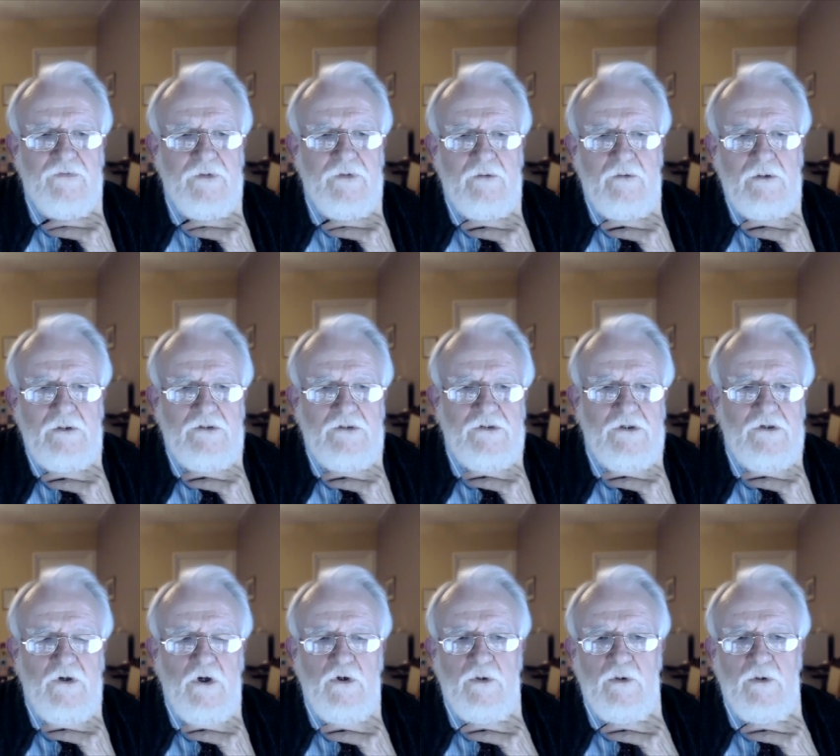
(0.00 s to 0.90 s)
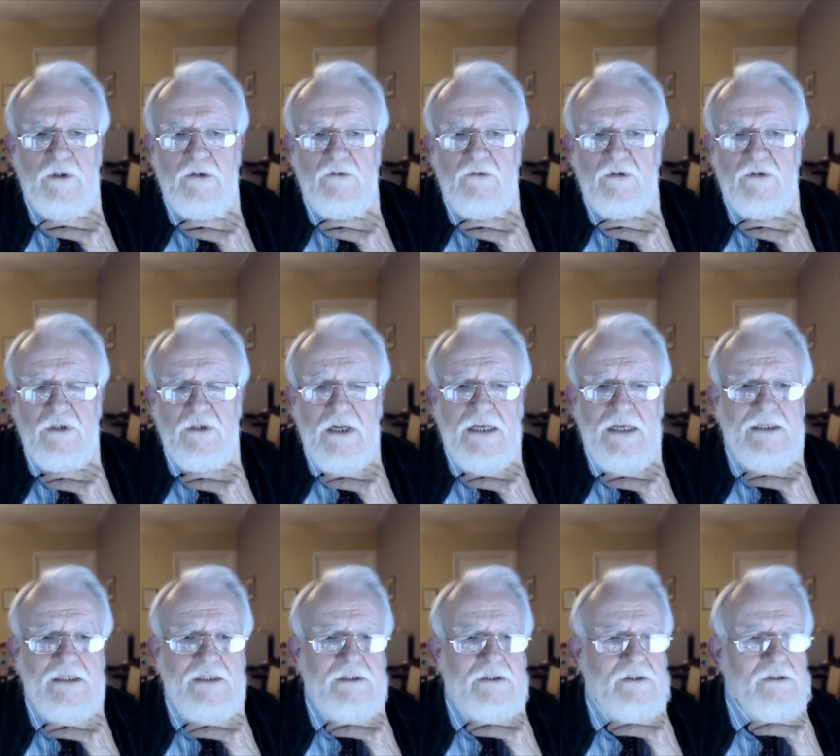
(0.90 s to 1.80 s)
He, as you know, he was
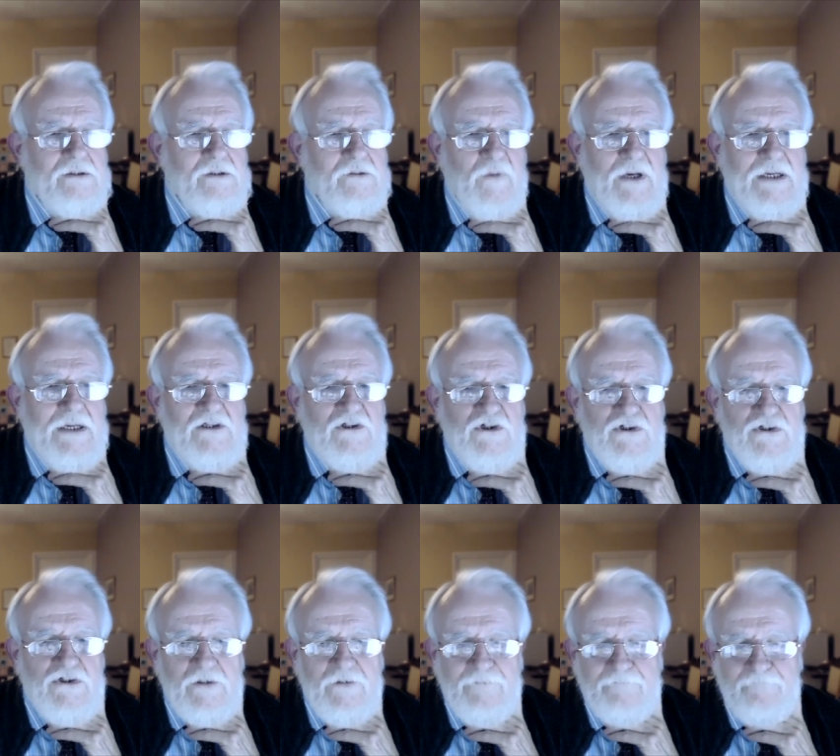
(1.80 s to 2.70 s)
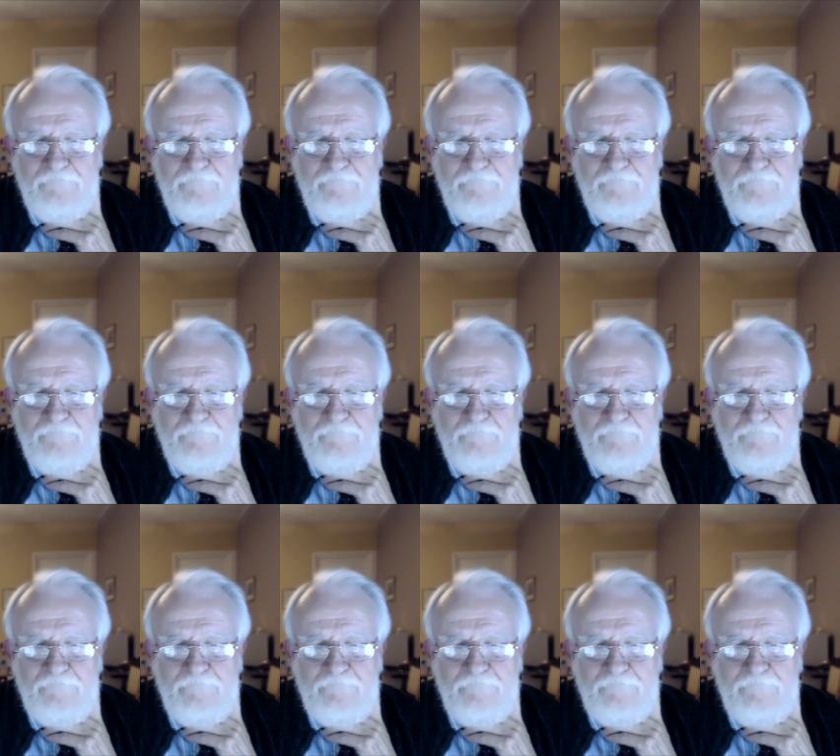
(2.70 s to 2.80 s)
laid in a manger,